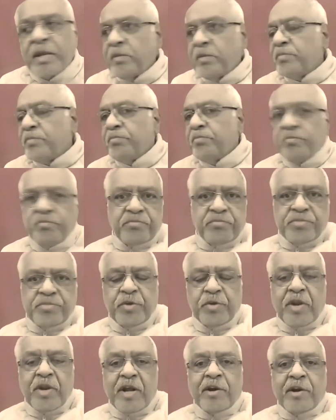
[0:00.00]
Then
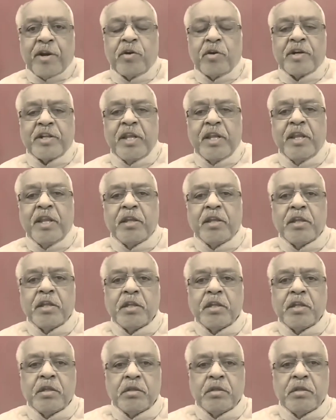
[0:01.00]
she would have undergone the
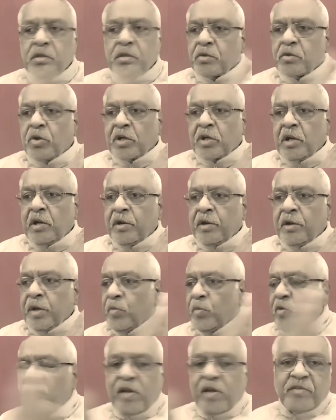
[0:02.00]
total
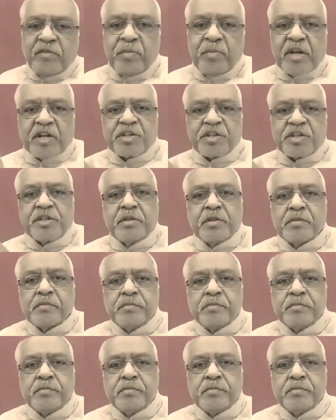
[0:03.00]
removal of the breast.